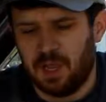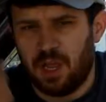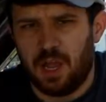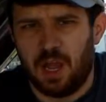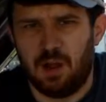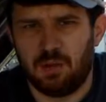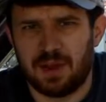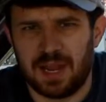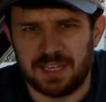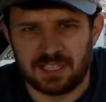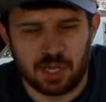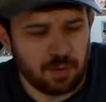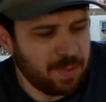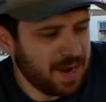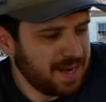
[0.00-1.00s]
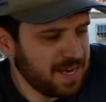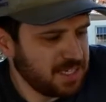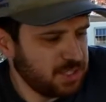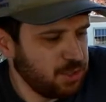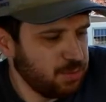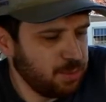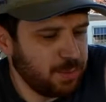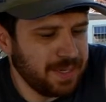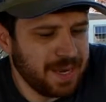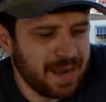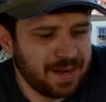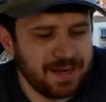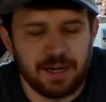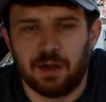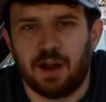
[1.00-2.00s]
Okay, so my next 2 we
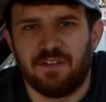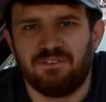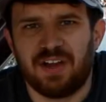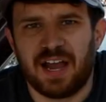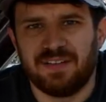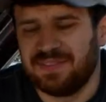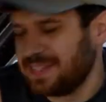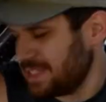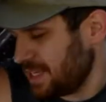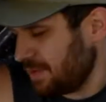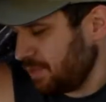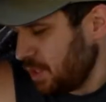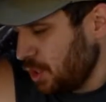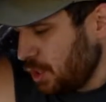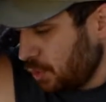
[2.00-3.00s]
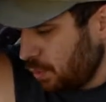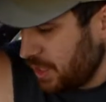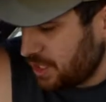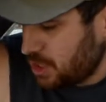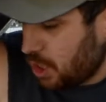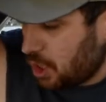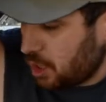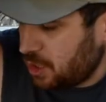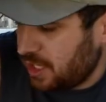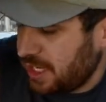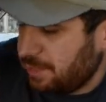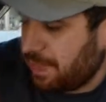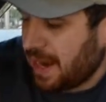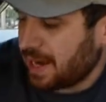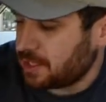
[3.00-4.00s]
got here are 5 and 7, which are the
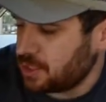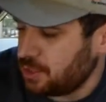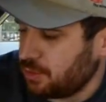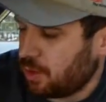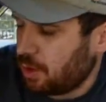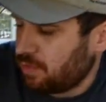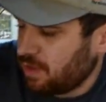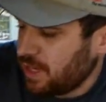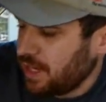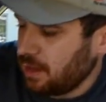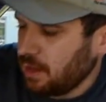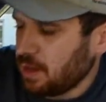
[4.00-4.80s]
back 2 over here,